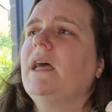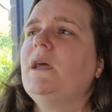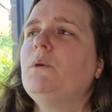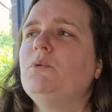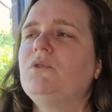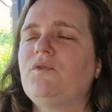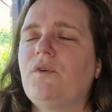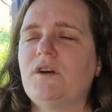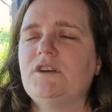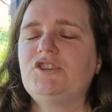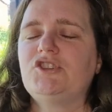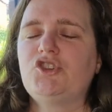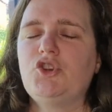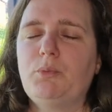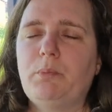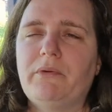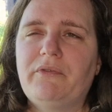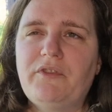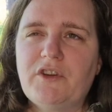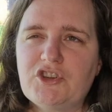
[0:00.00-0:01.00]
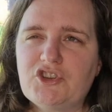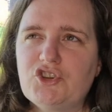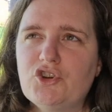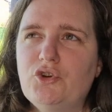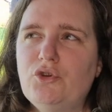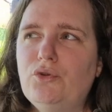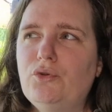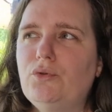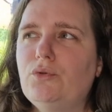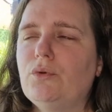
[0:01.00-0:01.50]
it was very
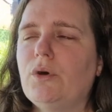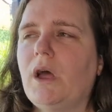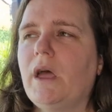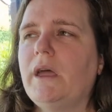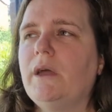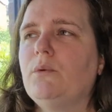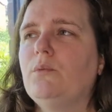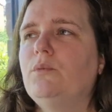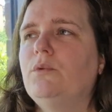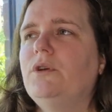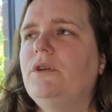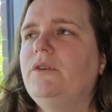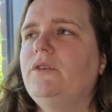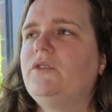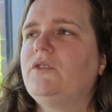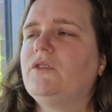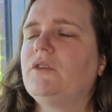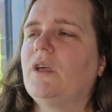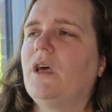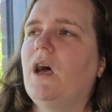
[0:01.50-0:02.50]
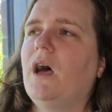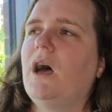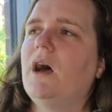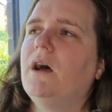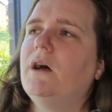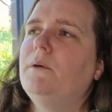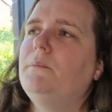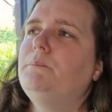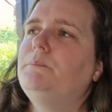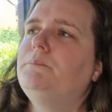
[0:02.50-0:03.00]
superficial. It was
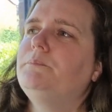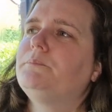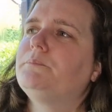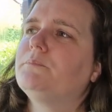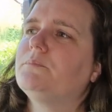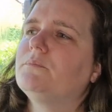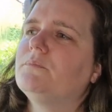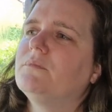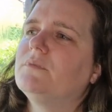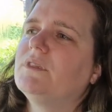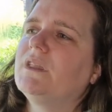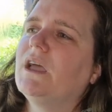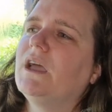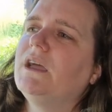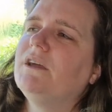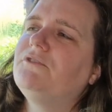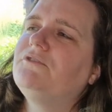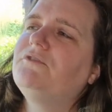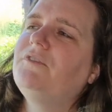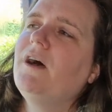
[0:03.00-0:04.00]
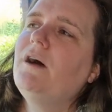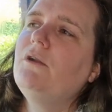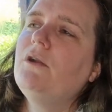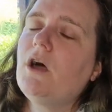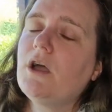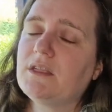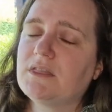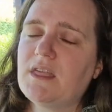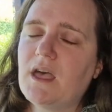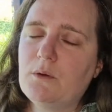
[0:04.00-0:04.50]
um, it felt
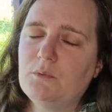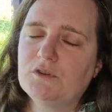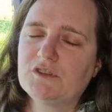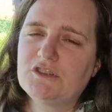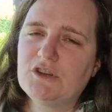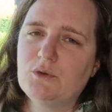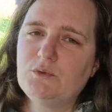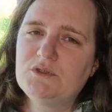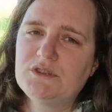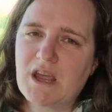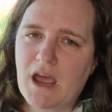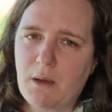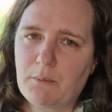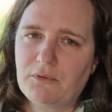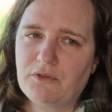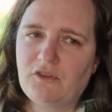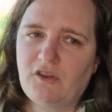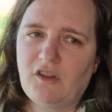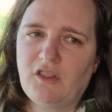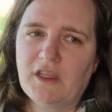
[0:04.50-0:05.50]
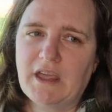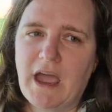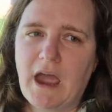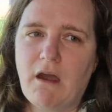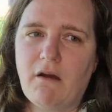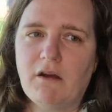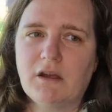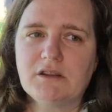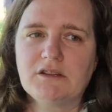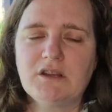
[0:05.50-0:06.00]
like there was no depth to the
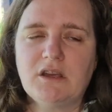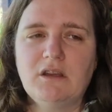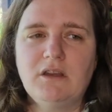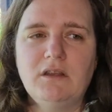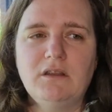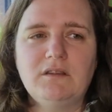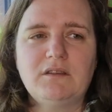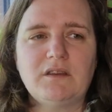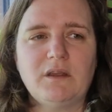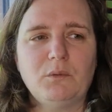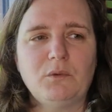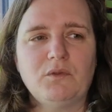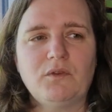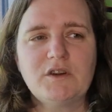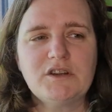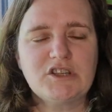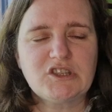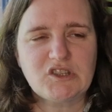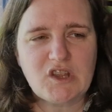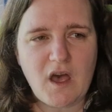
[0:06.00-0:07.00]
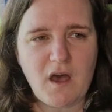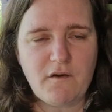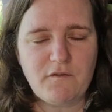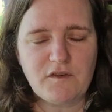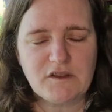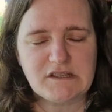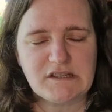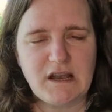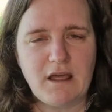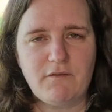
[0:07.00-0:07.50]
characters. It was very
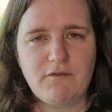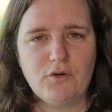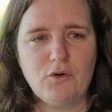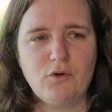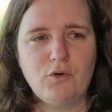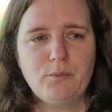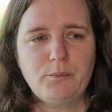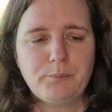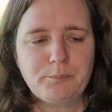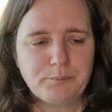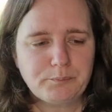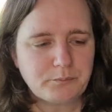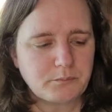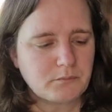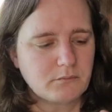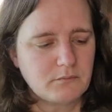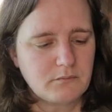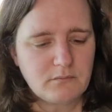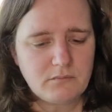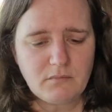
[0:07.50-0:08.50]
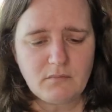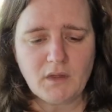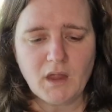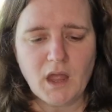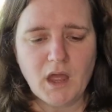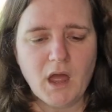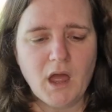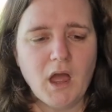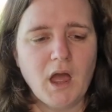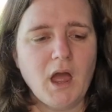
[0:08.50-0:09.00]
surface level.
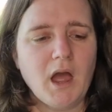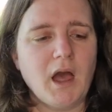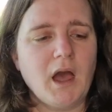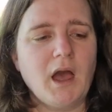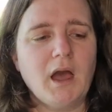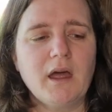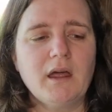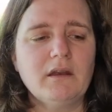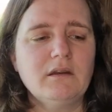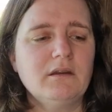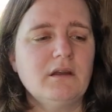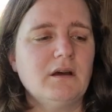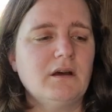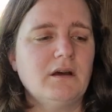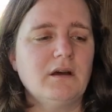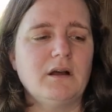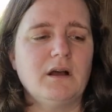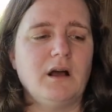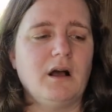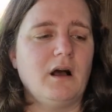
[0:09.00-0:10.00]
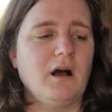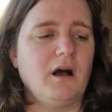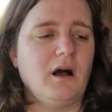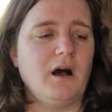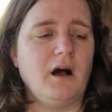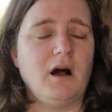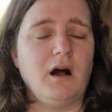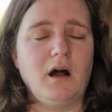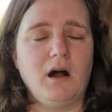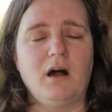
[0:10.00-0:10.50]
And
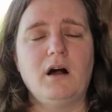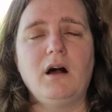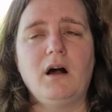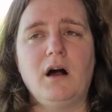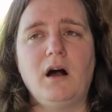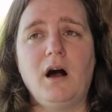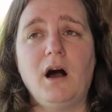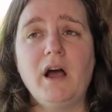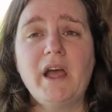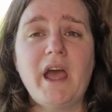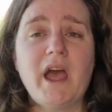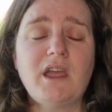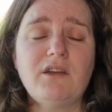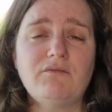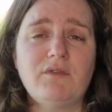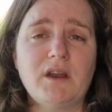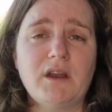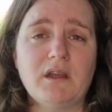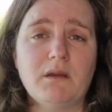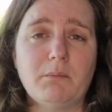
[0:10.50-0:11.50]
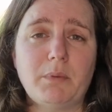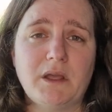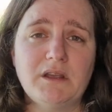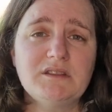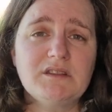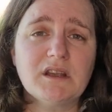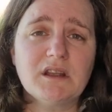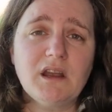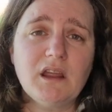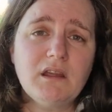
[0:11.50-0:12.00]
I hate read it
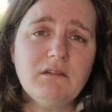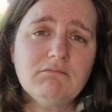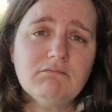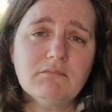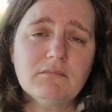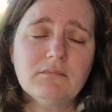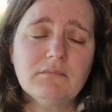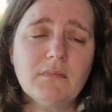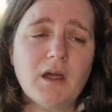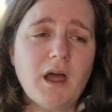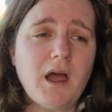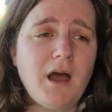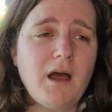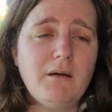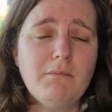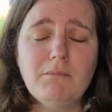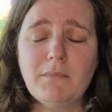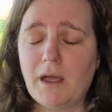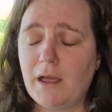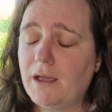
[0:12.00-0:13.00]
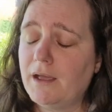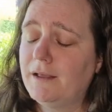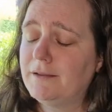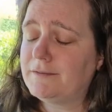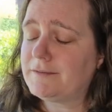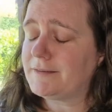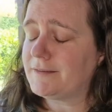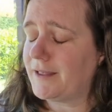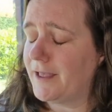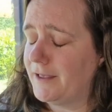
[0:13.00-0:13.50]
basically um,
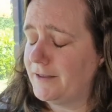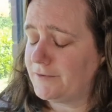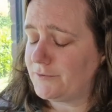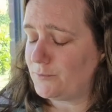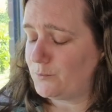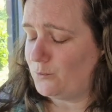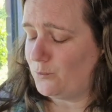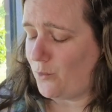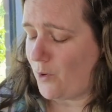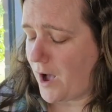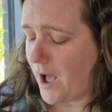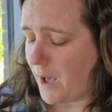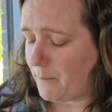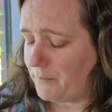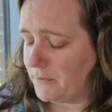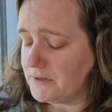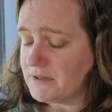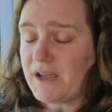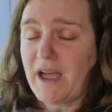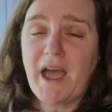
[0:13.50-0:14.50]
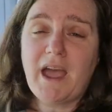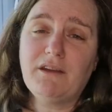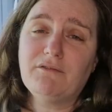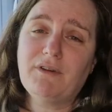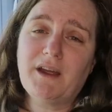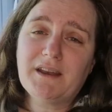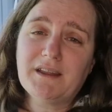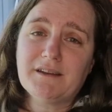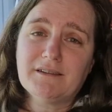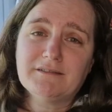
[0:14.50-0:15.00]
it's, it's what happened. I hate
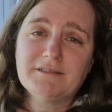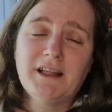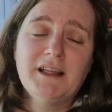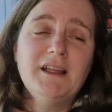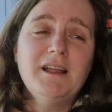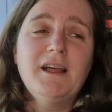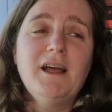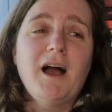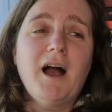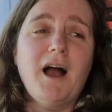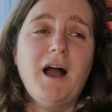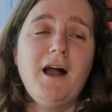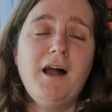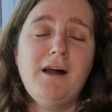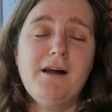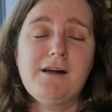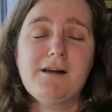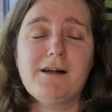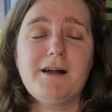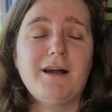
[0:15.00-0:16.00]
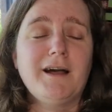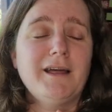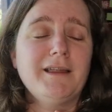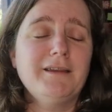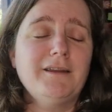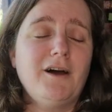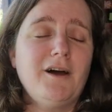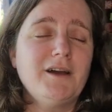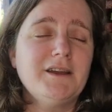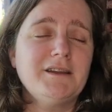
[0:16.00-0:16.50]
read it. Uh,
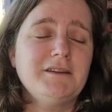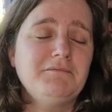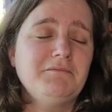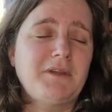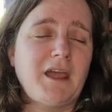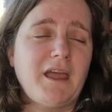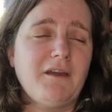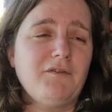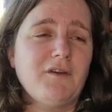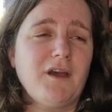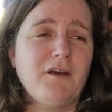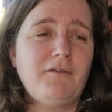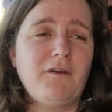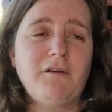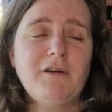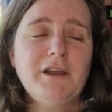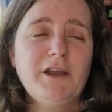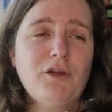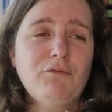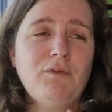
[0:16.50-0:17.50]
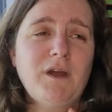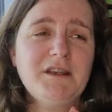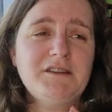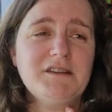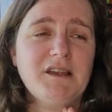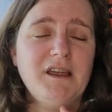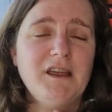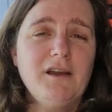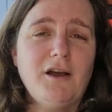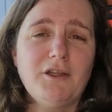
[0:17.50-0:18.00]
and I gave it a very low
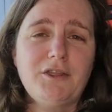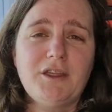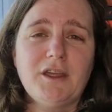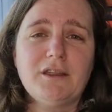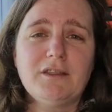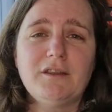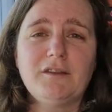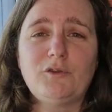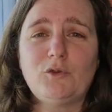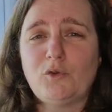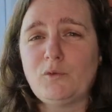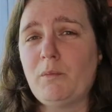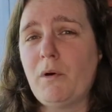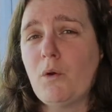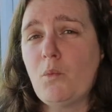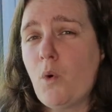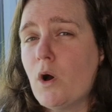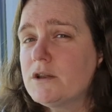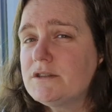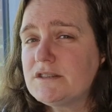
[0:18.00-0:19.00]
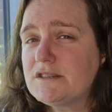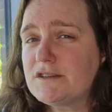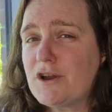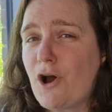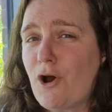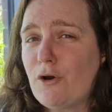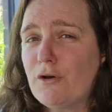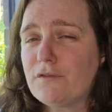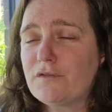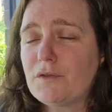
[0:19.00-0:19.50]
rating. I think this was my one
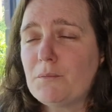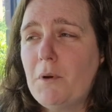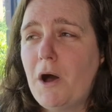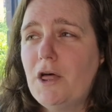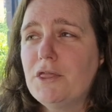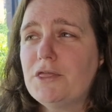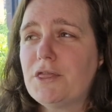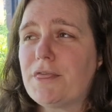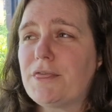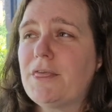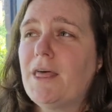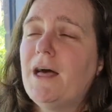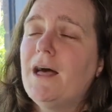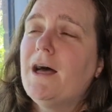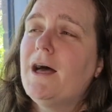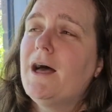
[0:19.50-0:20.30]
star of the month.